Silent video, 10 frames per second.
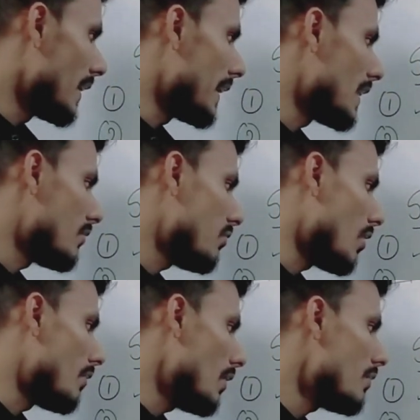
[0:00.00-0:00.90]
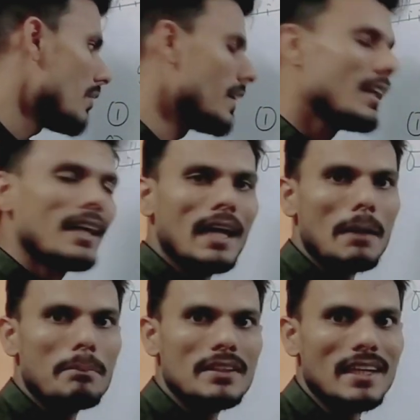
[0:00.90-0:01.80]
in the form of
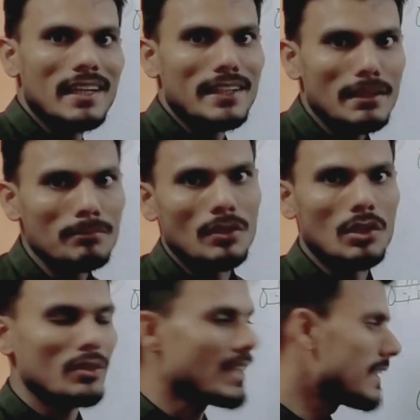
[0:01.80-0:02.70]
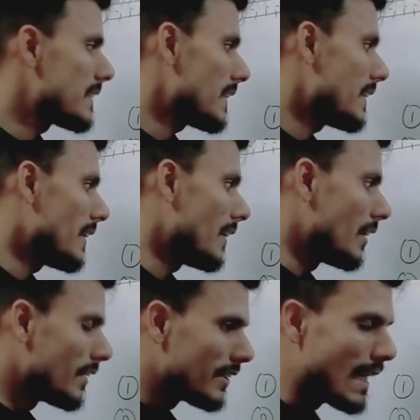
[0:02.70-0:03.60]
epithelium, or you can say
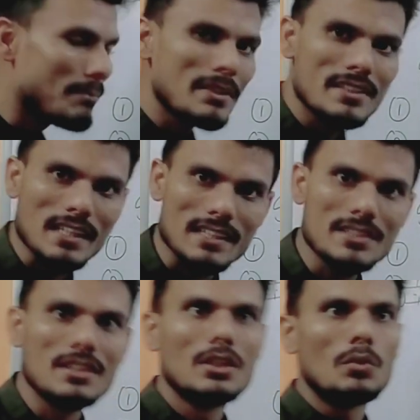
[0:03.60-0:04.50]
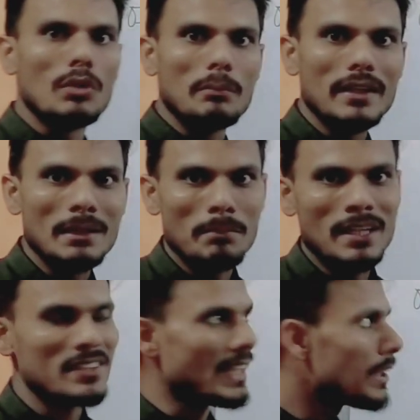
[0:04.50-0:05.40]
the damaged cells will be
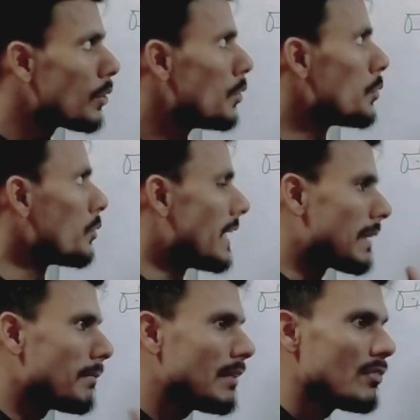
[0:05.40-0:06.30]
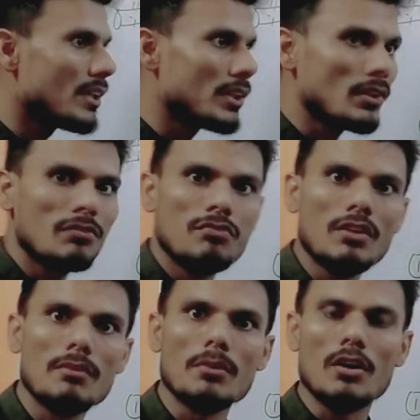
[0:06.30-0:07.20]
replaced. I told you that may be in the
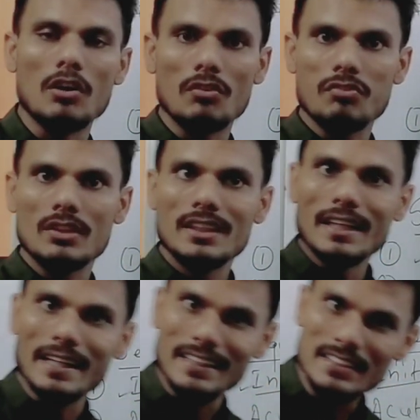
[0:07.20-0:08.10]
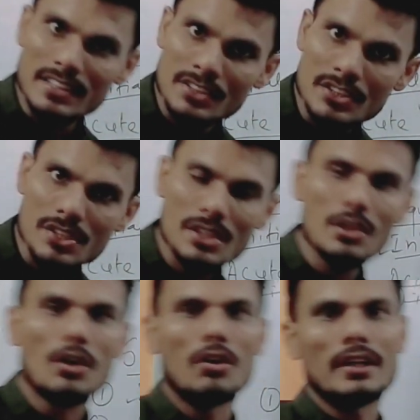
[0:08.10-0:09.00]
form of regeneration,
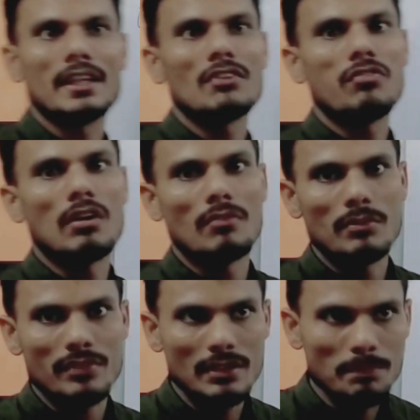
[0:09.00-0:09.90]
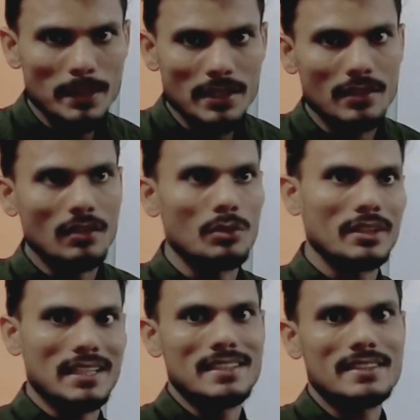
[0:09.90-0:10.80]
or in the form of repair, or you
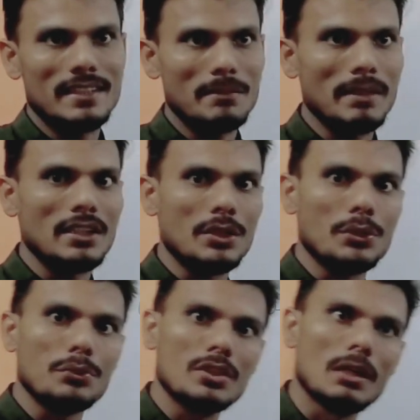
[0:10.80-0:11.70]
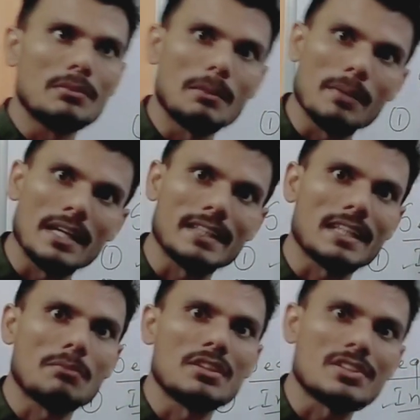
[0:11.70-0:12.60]
can say by the growth of the
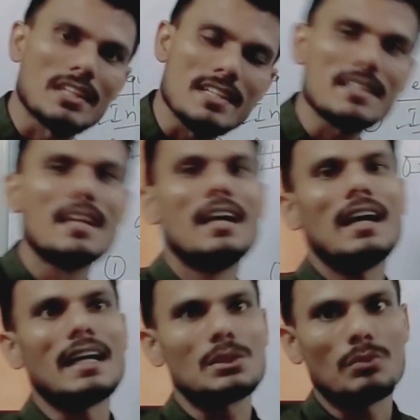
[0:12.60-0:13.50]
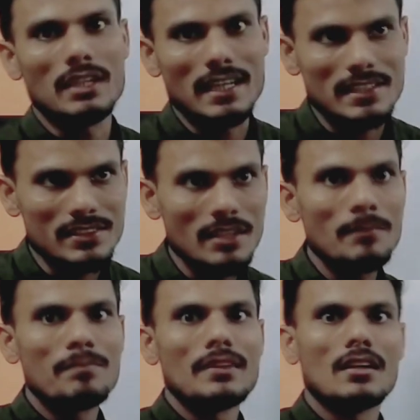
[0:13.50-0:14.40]
parenchymal cells as well as the
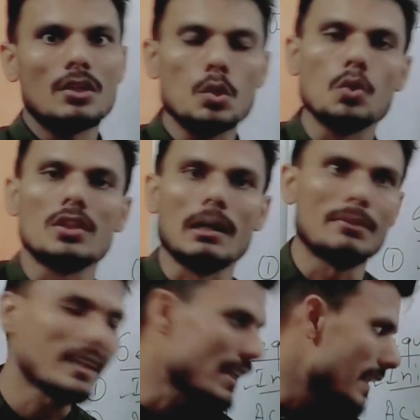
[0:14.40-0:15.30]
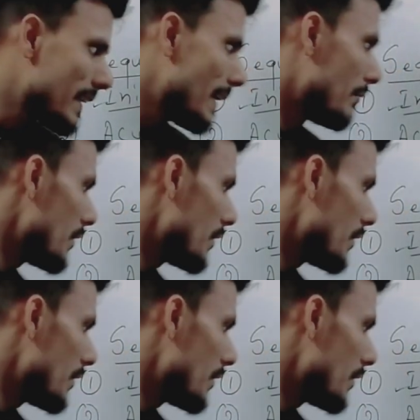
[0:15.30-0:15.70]
growth of the connective